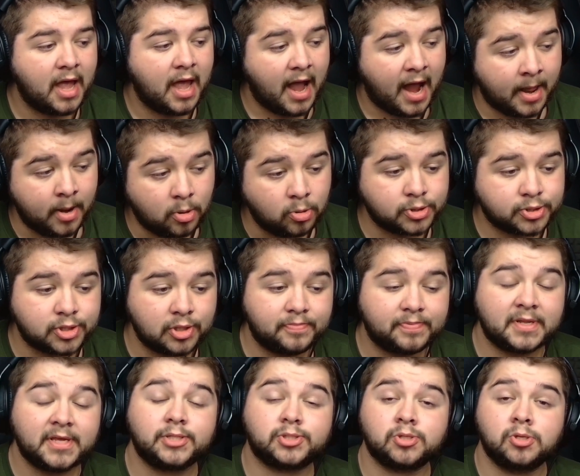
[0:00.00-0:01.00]
And also,
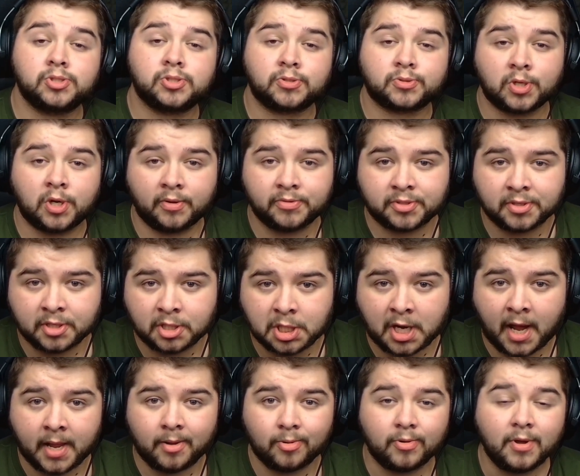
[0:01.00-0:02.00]
please do subscribe to the
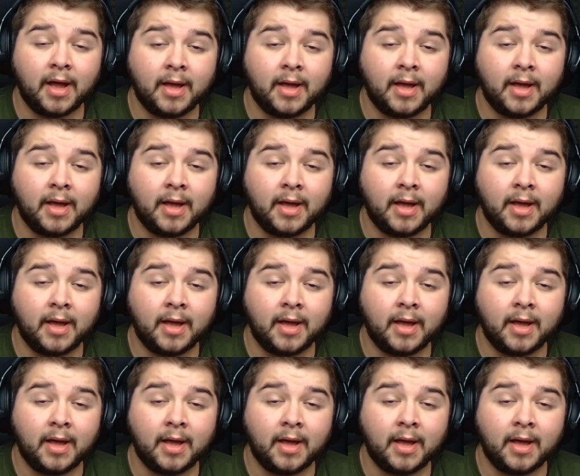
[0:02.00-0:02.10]
channel.